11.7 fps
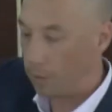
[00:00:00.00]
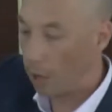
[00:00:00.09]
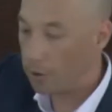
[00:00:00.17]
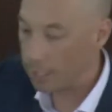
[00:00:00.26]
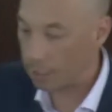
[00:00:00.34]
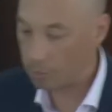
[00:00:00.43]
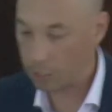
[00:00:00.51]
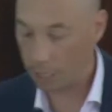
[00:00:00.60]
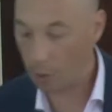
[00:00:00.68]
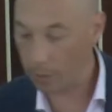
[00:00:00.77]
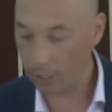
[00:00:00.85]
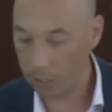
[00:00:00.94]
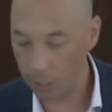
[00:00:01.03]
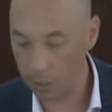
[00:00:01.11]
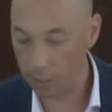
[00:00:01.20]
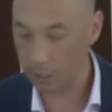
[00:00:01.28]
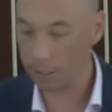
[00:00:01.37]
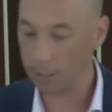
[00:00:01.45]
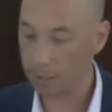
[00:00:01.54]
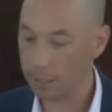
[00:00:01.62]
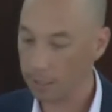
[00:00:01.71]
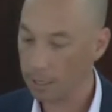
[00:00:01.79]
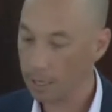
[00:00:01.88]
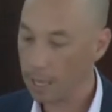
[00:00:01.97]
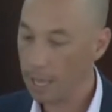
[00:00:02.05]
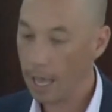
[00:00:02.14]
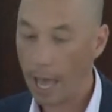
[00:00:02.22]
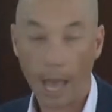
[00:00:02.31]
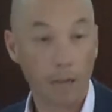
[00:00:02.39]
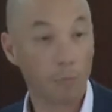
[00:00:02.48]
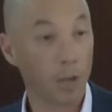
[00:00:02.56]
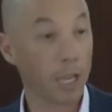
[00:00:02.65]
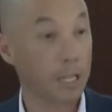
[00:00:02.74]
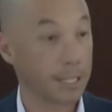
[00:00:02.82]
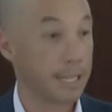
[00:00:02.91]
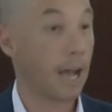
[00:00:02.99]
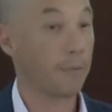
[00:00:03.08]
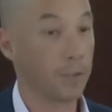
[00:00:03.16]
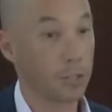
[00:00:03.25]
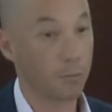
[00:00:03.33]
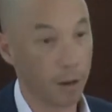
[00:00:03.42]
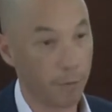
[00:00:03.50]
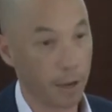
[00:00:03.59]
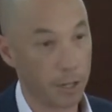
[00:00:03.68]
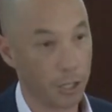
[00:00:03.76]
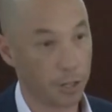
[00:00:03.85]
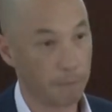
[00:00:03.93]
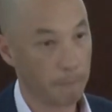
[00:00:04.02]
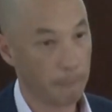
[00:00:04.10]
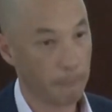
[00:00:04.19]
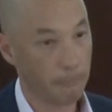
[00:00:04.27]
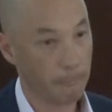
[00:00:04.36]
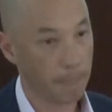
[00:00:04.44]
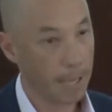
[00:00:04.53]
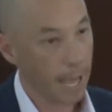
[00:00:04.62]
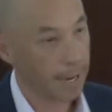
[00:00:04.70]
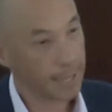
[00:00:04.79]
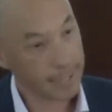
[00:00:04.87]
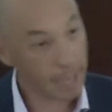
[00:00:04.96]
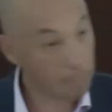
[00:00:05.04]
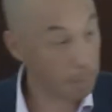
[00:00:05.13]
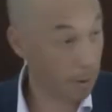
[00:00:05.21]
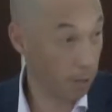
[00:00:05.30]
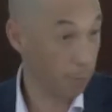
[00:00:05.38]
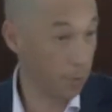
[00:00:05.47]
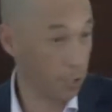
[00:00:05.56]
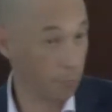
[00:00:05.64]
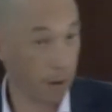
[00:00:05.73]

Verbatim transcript: those that are sewing the curtains, and we're going to start this renovation. And as they're preparing for this